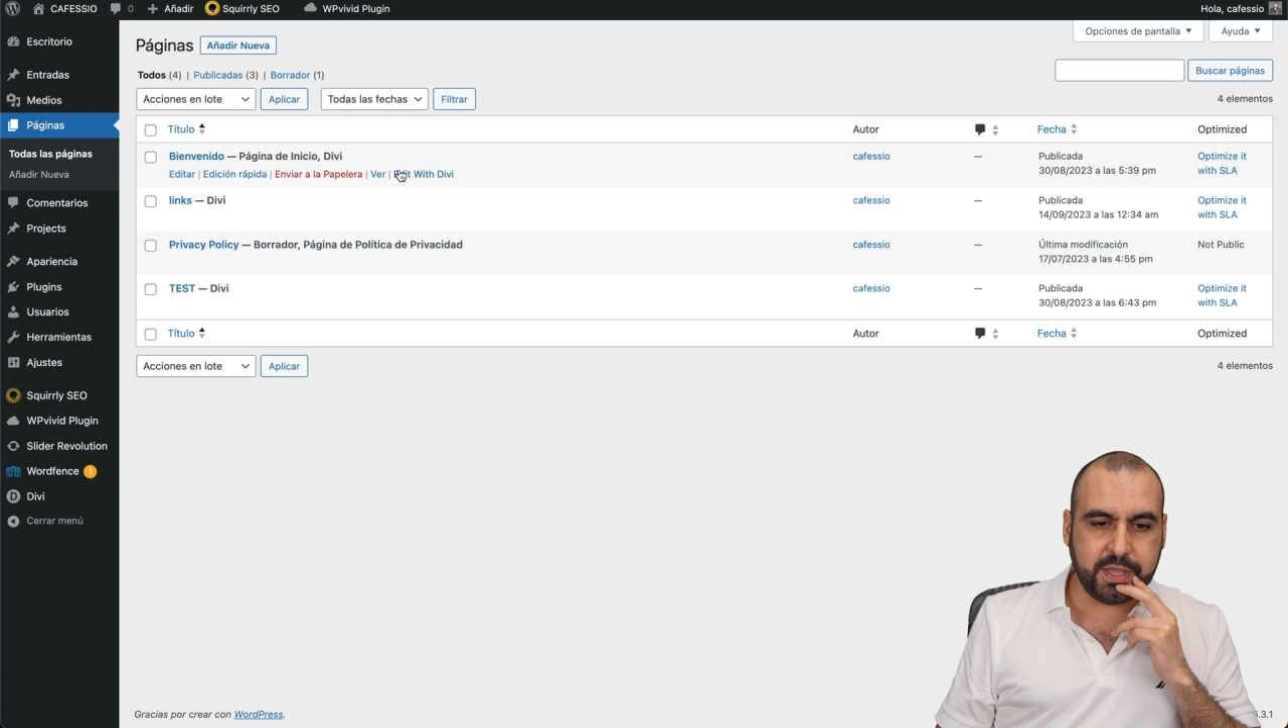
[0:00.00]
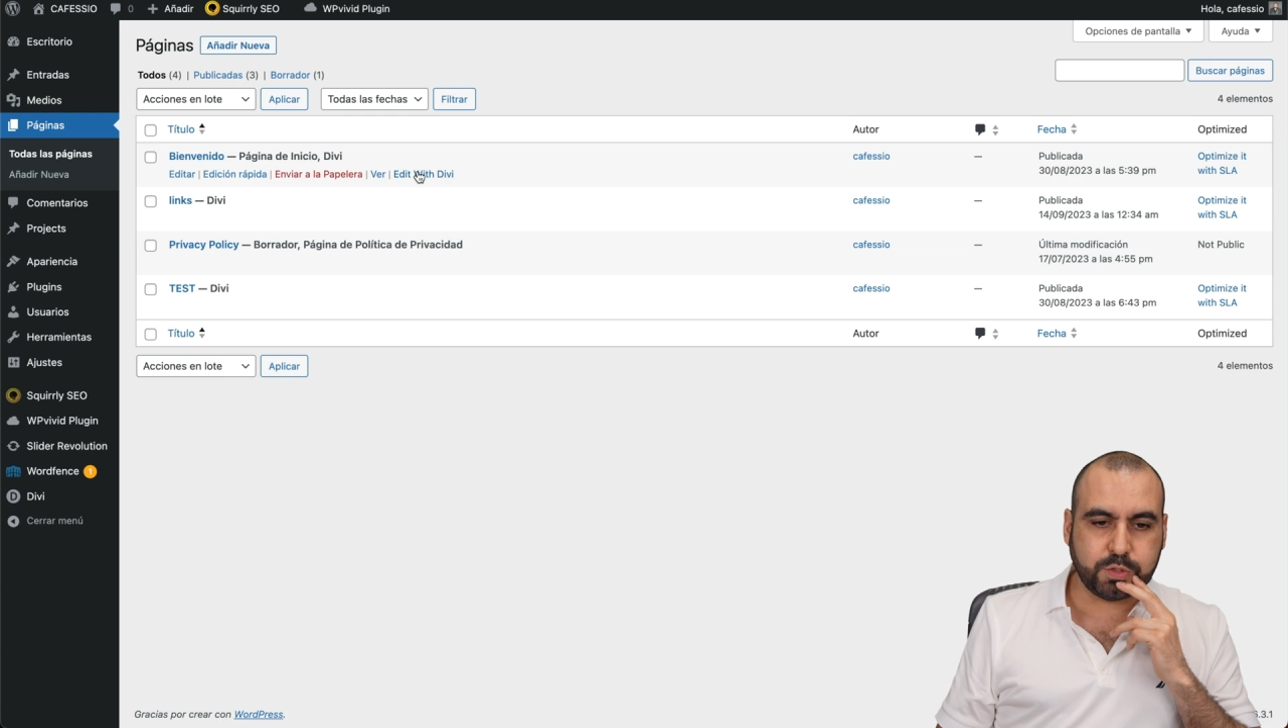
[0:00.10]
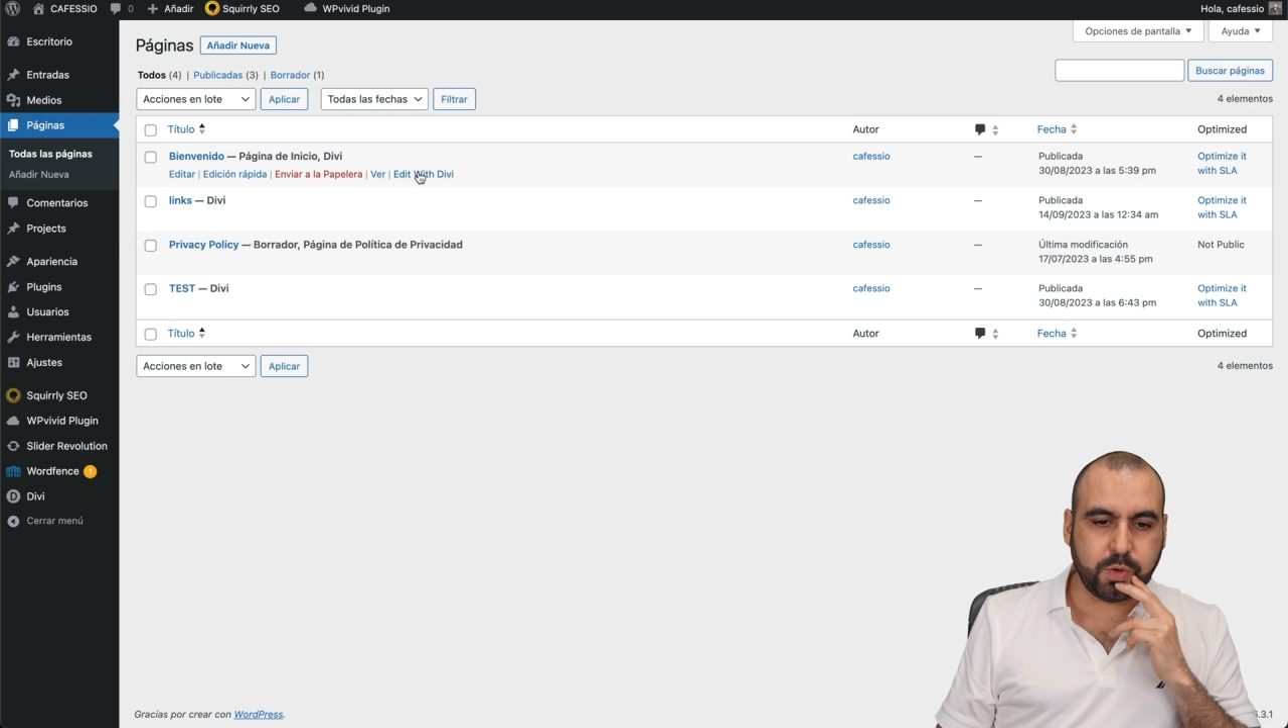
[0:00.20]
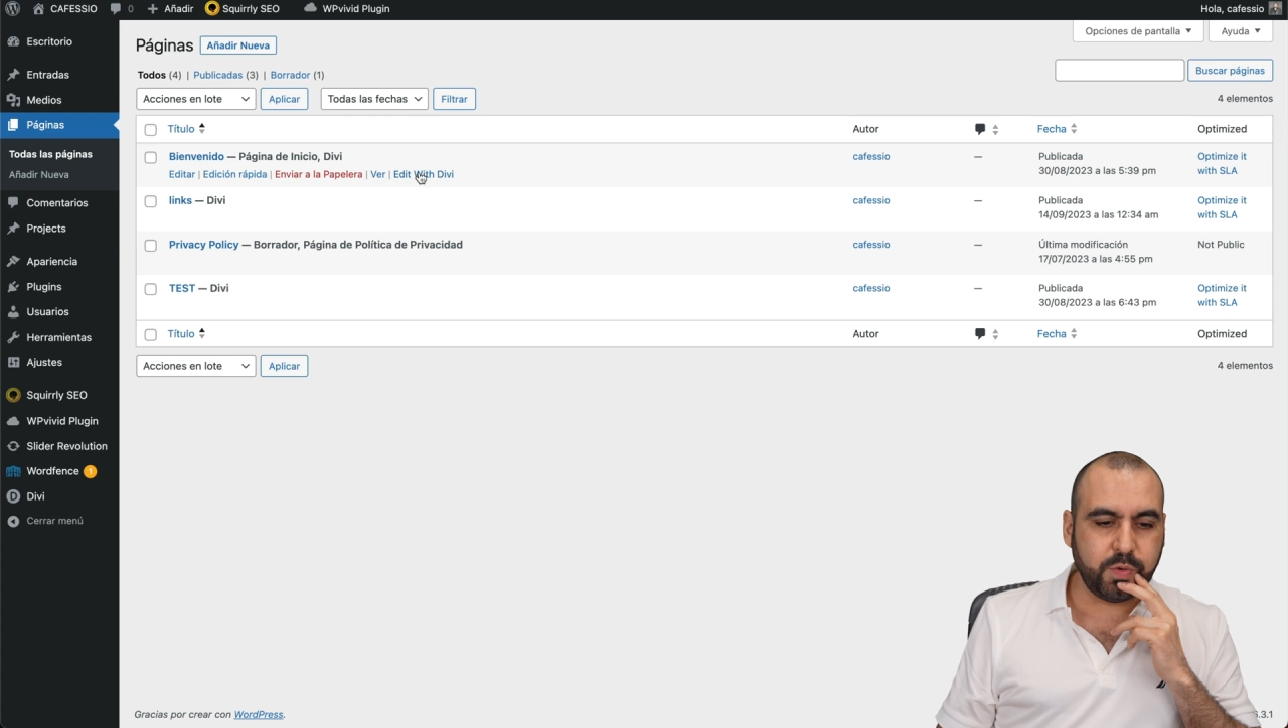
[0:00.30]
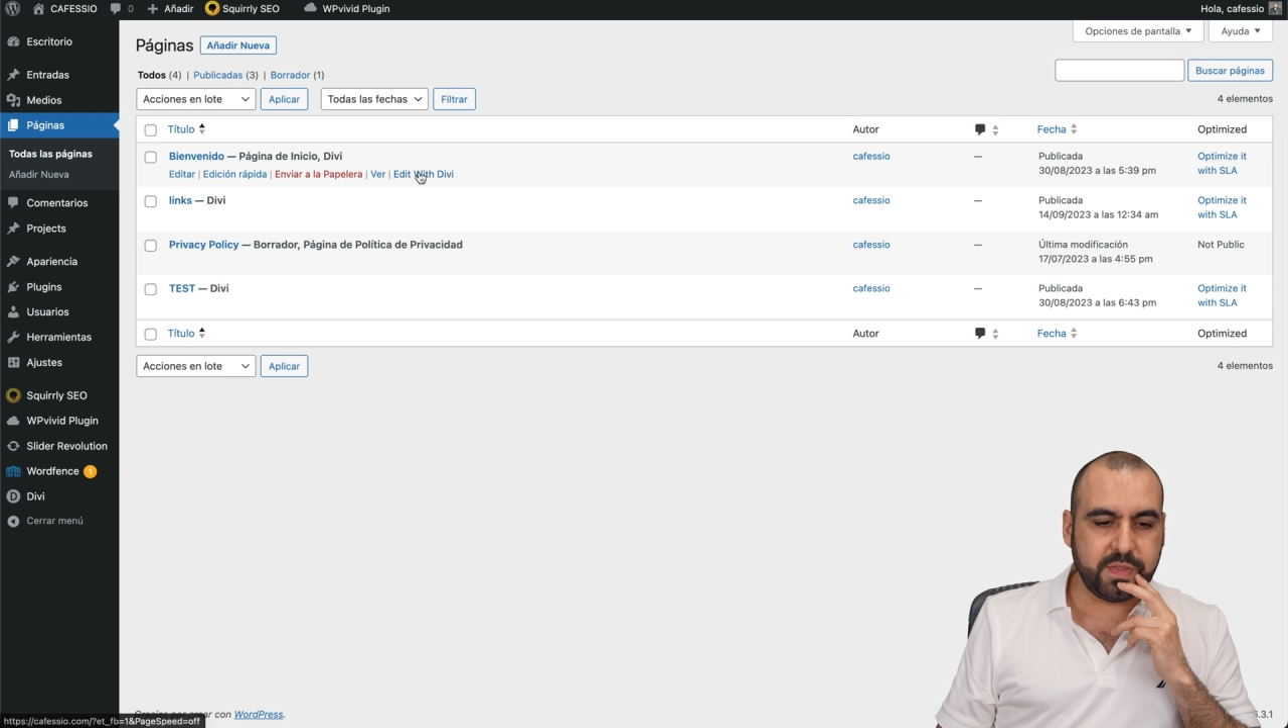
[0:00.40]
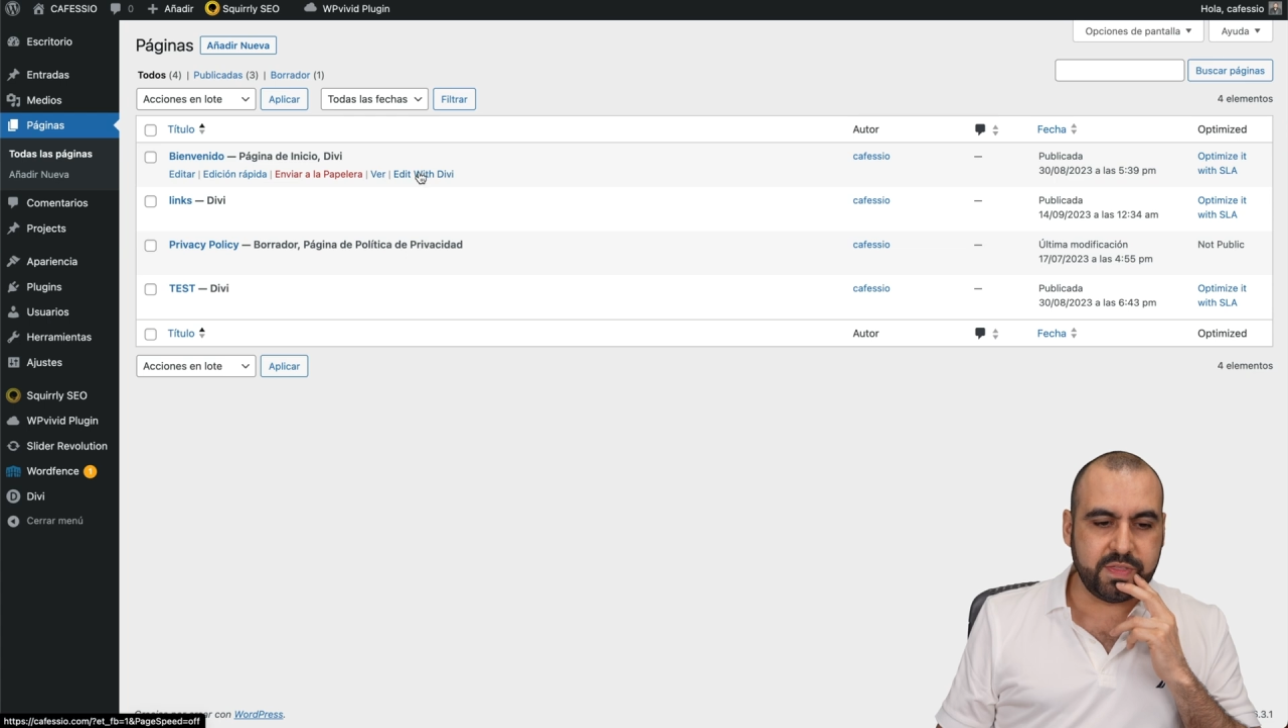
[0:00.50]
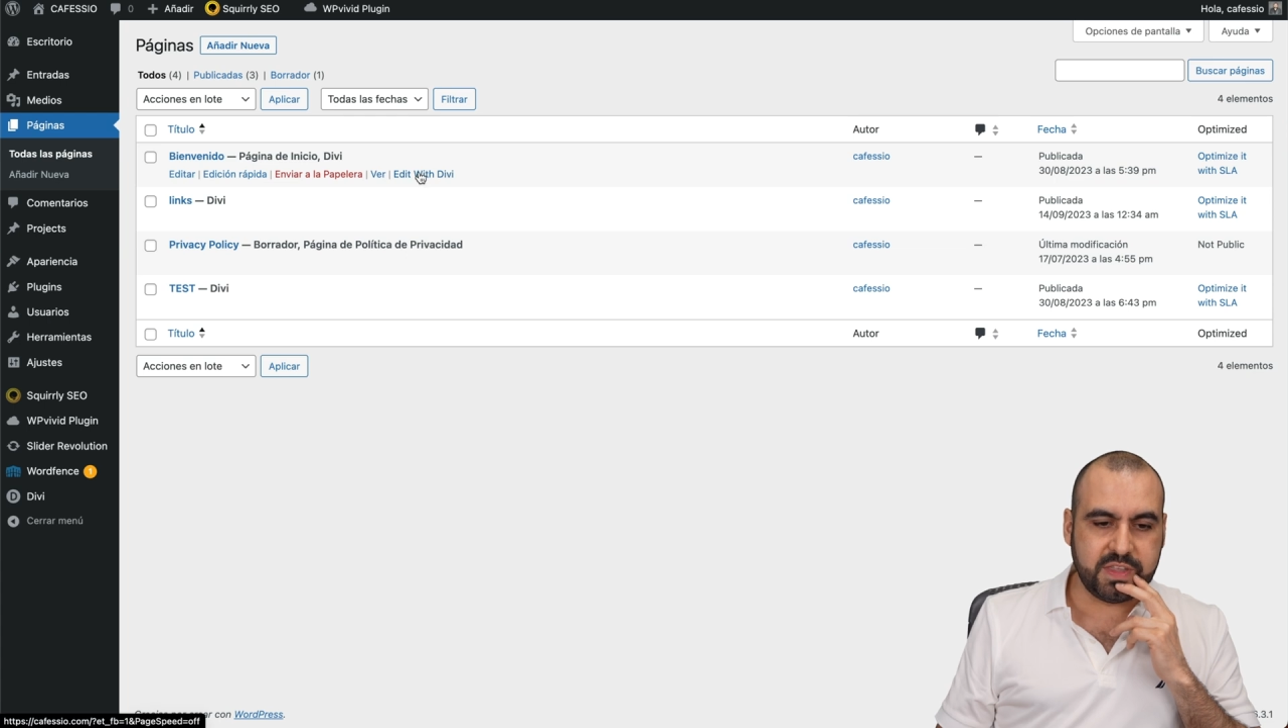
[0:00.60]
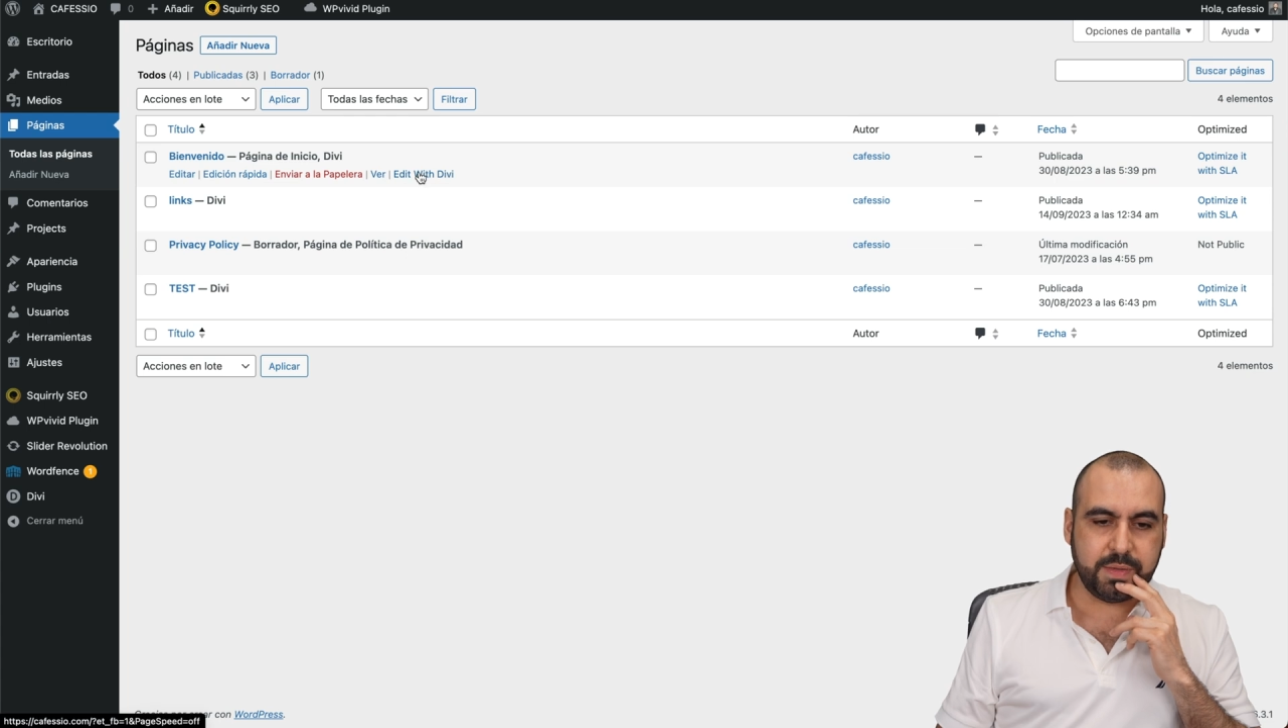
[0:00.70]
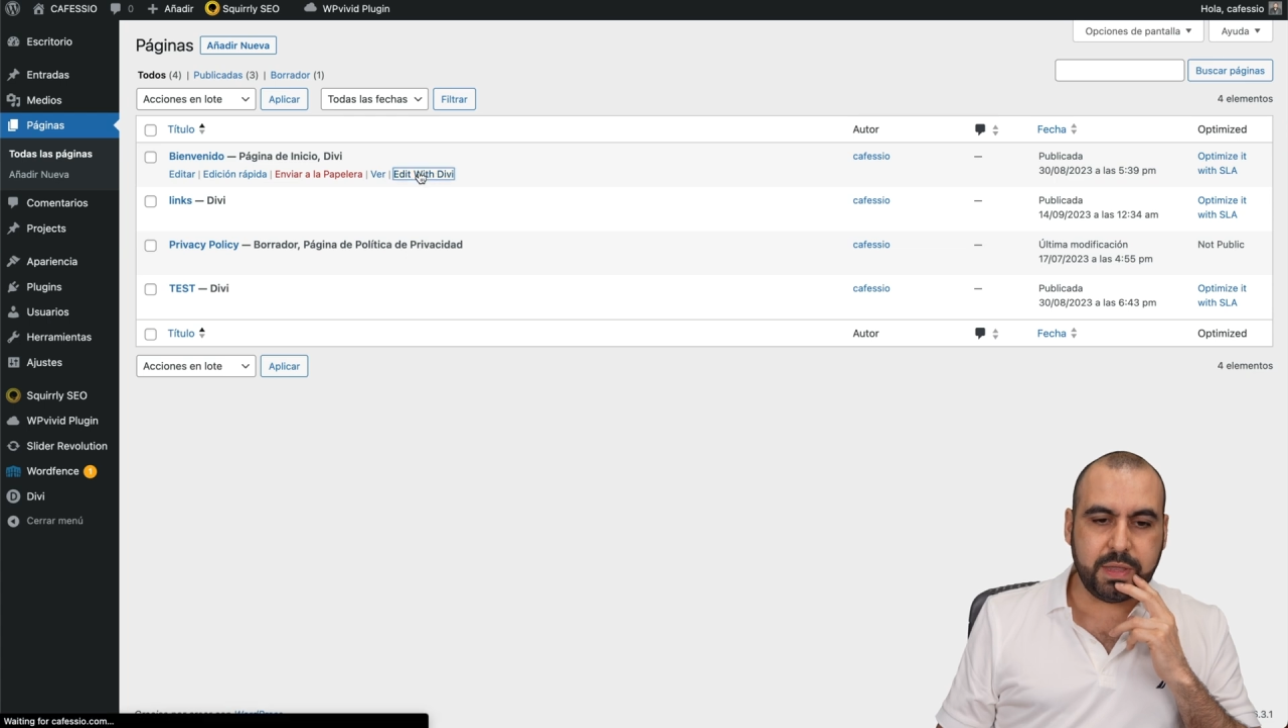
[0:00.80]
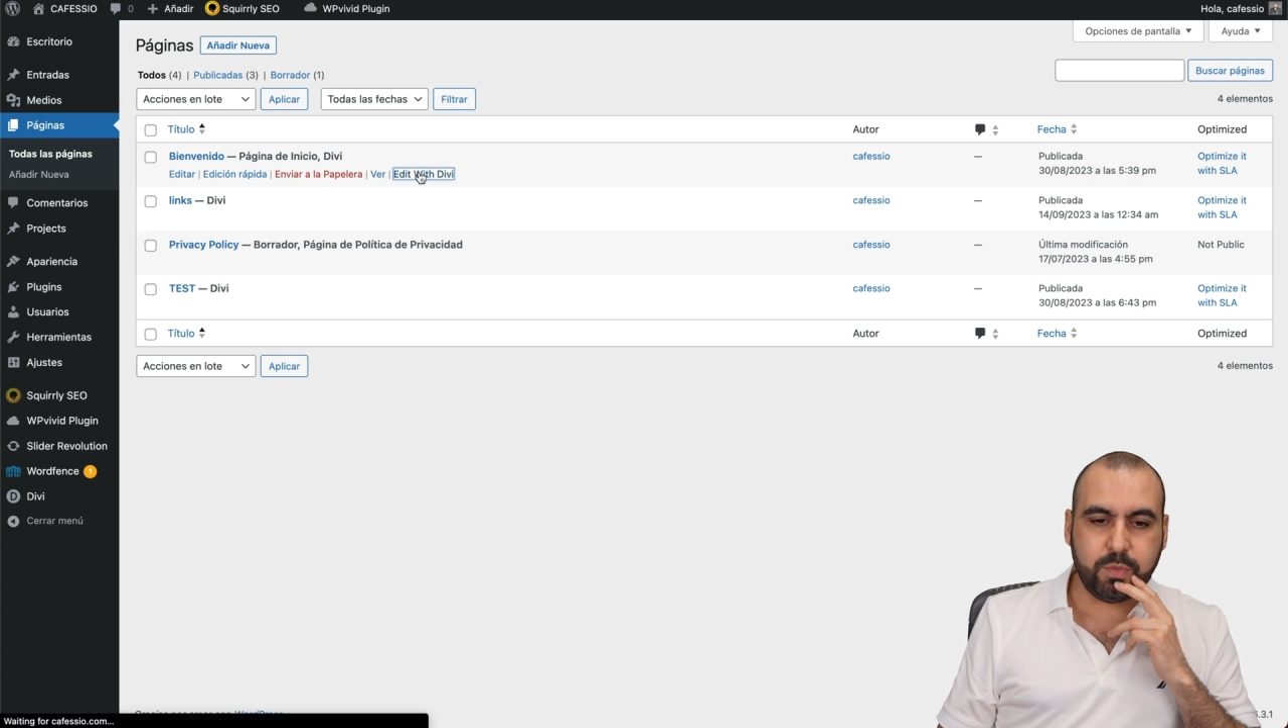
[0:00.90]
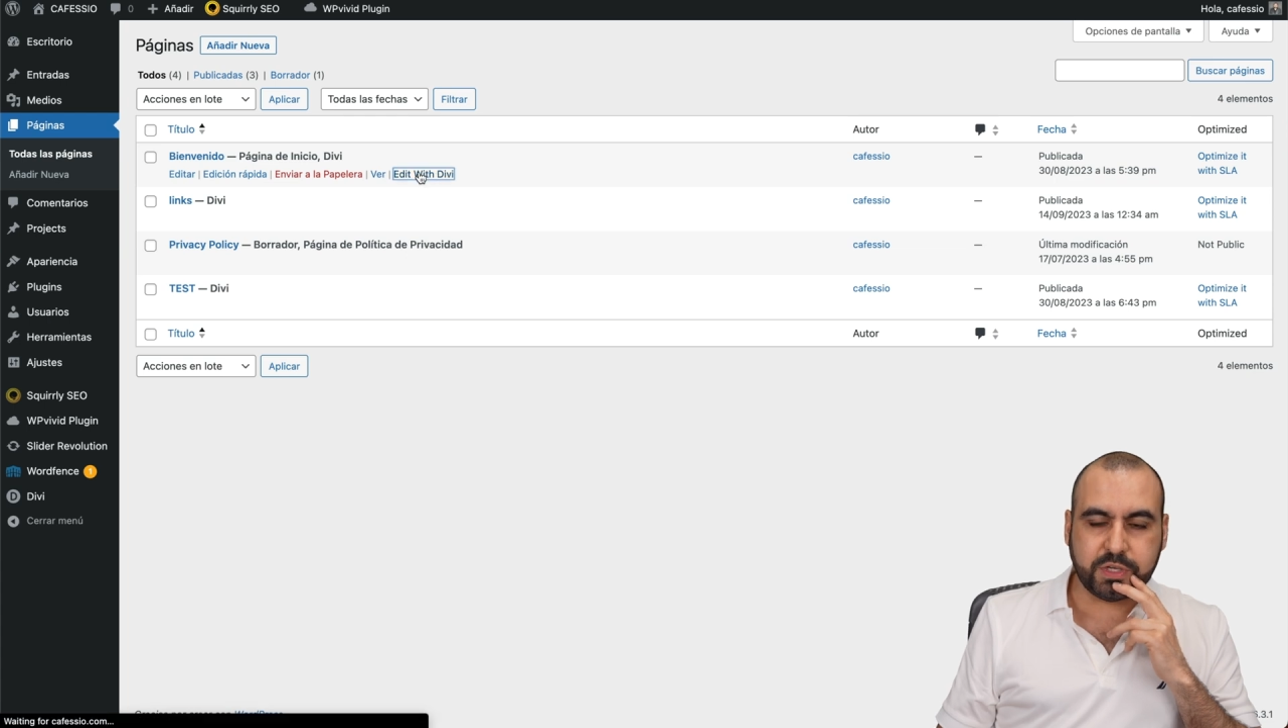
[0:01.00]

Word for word: this one with Divi,